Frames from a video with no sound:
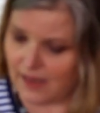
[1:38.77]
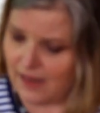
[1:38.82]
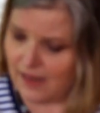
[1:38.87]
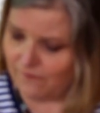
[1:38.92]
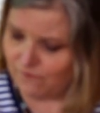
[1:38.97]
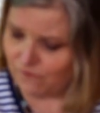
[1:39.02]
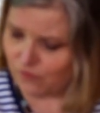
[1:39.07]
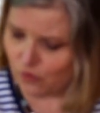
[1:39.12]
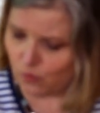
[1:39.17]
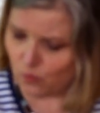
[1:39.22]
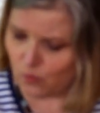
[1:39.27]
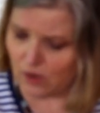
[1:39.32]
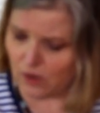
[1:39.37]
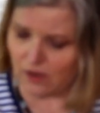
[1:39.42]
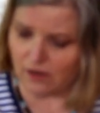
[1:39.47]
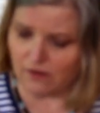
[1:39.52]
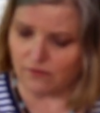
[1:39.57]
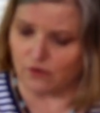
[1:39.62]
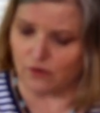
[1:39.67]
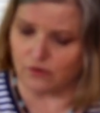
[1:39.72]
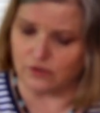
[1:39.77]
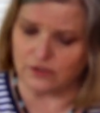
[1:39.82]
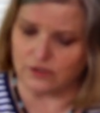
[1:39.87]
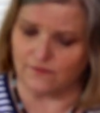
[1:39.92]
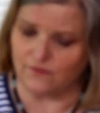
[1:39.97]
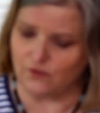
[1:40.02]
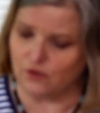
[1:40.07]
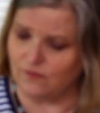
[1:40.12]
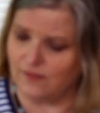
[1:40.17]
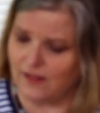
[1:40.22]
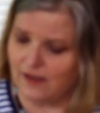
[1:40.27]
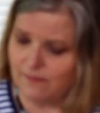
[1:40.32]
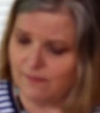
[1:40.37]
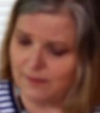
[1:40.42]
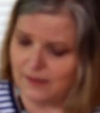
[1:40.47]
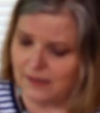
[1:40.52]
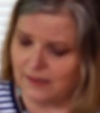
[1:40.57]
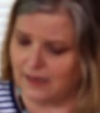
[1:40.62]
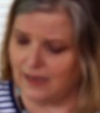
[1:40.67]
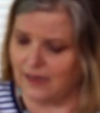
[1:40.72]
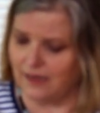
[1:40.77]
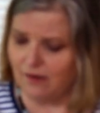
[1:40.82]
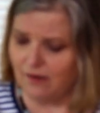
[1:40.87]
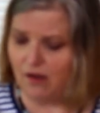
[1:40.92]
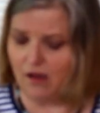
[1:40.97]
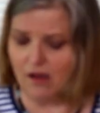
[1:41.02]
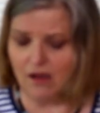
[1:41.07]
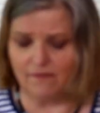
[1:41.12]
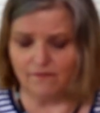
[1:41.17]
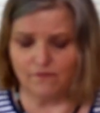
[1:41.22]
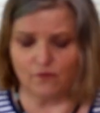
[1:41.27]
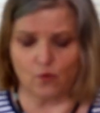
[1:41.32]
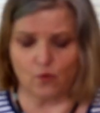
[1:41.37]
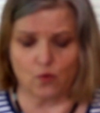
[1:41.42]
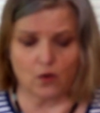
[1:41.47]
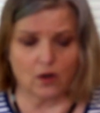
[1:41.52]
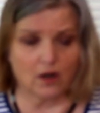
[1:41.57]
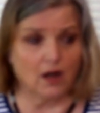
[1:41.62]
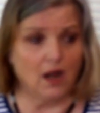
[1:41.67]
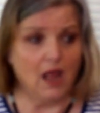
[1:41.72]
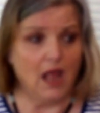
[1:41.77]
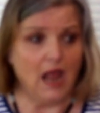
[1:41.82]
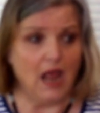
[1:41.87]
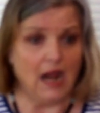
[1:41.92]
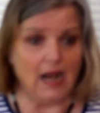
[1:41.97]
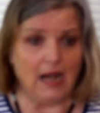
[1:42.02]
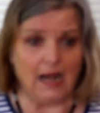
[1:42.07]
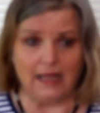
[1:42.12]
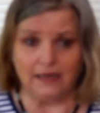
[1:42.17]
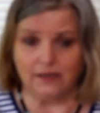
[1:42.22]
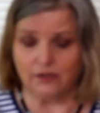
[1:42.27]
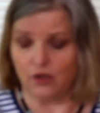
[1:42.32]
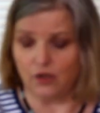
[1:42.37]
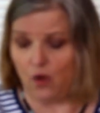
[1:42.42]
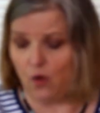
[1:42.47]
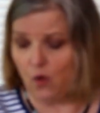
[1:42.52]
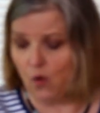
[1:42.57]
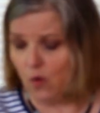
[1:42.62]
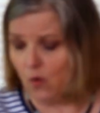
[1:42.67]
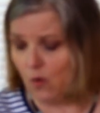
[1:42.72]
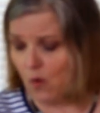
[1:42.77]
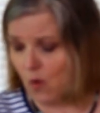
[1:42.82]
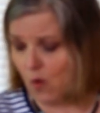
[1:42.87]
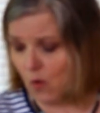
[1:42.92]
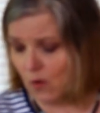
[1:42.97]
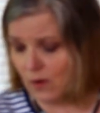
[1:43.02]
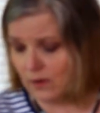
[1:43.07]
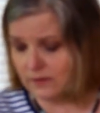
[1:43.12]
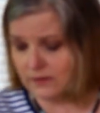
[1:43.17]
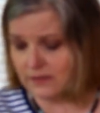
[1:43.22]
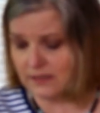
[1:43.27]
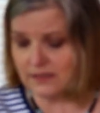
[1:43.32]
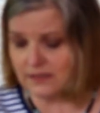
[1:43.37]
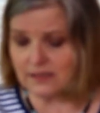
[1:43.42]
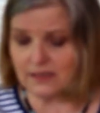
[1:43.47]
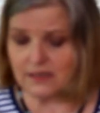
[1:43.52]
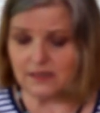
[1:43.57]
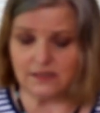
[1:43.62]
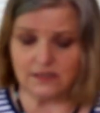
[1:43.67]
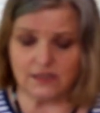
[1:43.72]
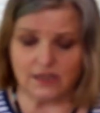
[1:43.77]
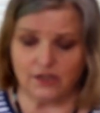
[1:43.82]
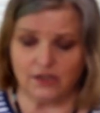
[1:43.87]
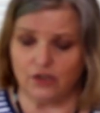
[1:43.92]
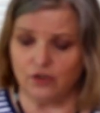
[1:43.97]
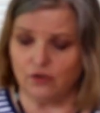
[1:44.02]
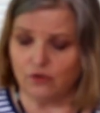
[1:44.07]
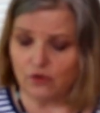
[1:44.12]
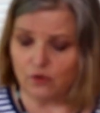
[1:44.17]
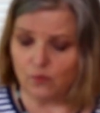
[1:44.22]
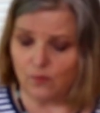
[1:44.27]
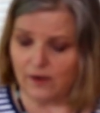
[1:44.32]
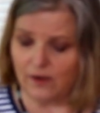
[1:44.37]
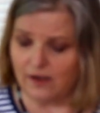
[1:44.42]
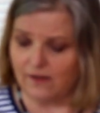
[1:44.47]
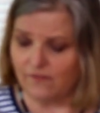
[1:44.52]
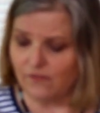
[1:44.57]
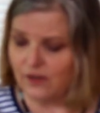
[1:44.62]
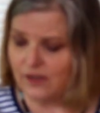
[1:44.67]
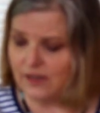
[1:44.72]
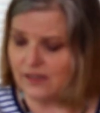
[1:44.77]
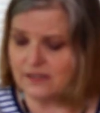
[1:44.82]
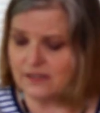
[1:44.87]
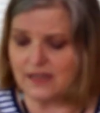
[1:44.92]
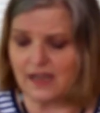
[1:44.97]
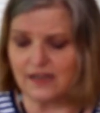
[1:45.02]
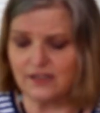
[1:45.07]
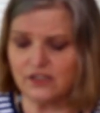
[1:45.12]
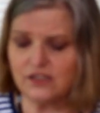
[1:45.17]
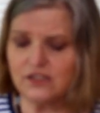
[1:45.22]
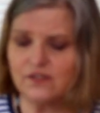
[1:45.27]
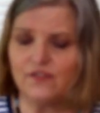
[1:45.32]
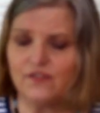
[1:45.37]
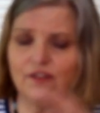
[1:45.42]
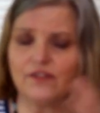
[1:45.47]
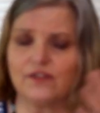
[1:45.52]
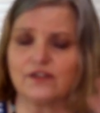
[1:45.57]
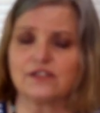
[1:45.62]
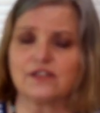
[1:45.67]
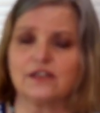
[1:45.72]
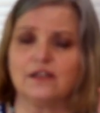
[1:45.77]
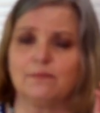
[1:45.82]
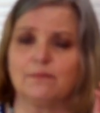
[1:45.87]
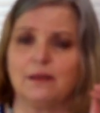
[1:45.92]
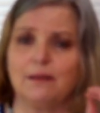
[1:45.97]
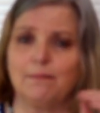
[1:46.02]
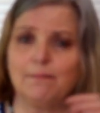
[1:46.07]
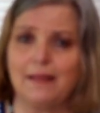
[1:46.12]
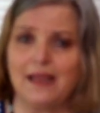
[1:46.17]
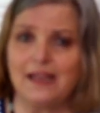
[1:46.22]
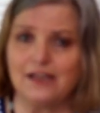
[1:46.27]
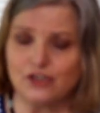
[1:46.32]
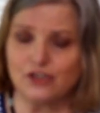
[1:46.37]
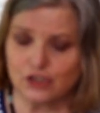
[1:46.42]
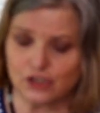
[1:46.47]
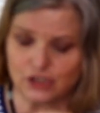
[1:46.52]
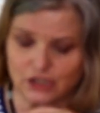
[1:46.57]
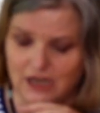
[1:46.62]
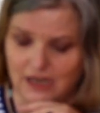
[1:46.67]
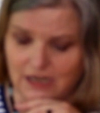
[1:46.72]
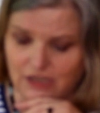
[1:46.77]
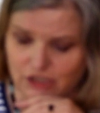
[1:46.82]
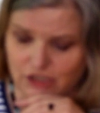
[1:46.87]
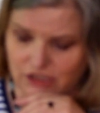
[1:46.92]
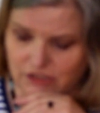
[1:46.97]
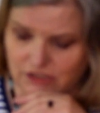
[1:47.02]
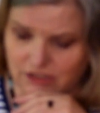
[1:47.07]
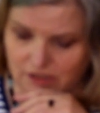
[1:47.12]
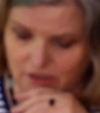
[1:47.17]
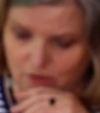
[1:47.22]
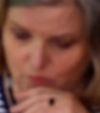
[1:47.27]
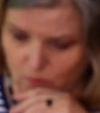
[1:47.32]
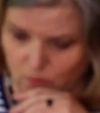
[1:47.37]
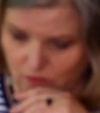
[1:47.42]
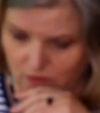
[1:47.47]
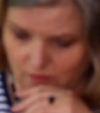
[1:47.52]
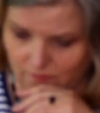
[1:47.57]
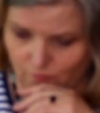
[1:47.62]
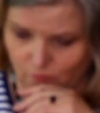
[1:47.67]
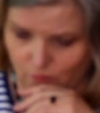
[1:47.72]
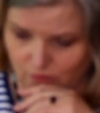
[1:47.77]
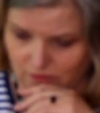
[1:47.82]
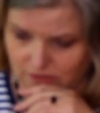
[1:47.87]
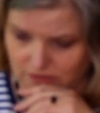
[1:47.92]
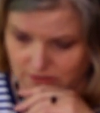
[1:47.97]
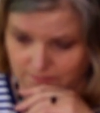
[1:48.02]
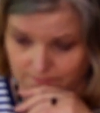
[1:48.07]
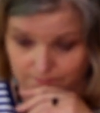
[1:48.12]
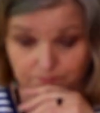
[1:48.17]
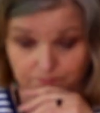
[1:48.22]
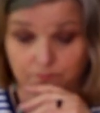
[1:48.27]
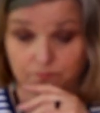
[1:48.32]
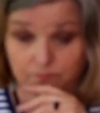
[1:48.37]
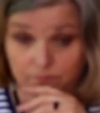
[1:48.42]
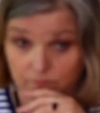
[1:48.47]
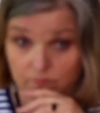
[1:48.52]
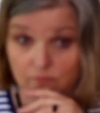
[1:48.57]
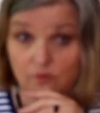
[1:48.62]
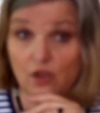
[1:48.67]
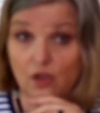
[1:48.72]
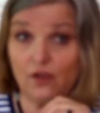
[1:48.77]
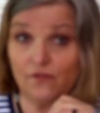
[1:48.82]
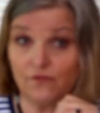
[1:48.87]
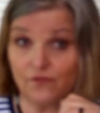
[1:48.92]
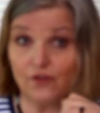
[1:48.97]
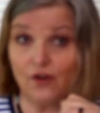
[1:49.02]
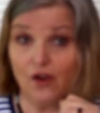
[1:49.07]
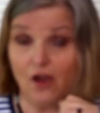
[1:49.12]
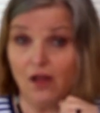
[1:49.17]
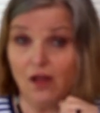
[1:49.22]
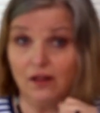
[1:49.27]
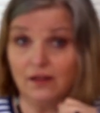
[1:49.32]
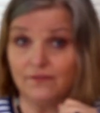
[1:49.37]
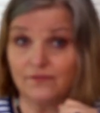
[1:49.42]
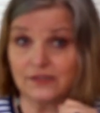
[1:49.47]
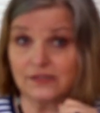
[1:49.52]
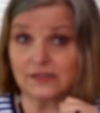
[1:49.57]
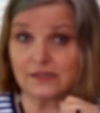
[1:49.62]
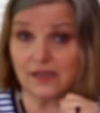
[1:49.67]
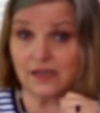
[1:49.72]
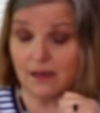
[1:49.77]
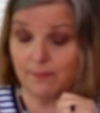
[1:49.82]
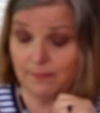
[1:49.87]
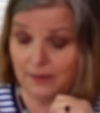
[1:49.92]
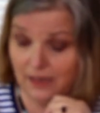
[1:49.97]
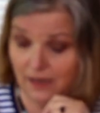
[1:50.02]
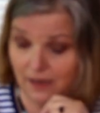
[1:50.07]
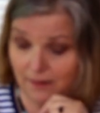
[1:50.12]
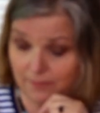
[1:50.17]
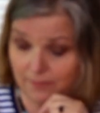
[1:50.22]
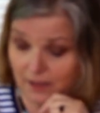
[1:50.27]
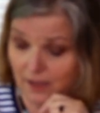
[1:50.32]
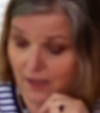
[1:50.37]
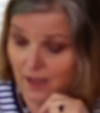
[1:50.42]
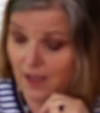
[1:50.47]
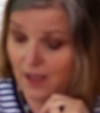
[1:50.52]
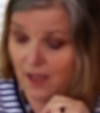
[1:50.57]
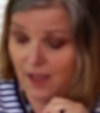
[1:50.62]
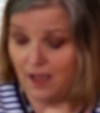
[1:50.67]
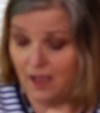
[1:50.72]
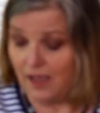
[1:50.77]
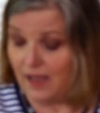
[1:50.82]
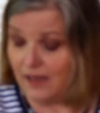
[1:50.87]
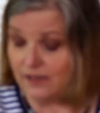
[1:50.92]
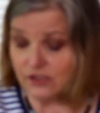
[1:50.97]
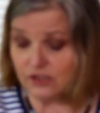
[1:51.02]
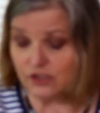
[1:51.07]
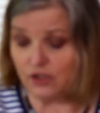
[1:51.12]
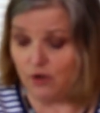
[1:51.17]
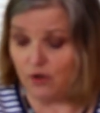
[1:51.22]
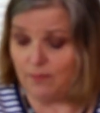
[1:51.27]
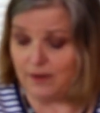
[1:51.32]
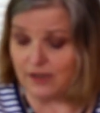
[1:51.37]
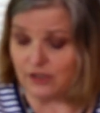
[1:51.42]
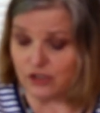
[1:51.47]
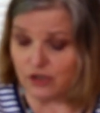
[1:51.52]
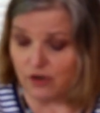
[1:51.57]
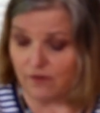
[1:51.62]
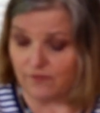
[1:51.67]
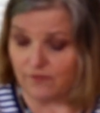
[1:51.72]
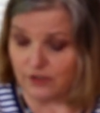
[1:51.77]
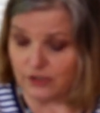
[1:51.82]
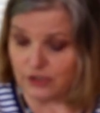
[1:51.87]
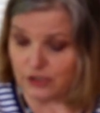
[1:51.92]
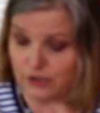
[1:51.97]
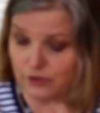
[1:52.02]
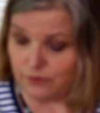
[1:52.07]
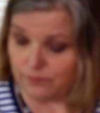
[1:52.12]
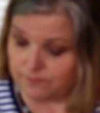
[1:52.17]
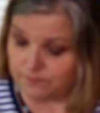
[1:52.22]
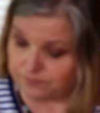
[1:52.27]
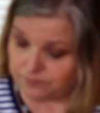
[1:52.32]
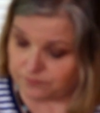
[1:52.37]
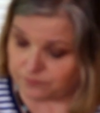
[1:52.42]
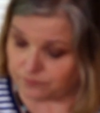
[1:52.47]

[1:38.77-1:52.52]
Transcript: And for work, those of you that have been laid off or let go or discontinued or whatever it is, I just feel there's going to be major changes in the workforce for all of us coming up and so much overdue.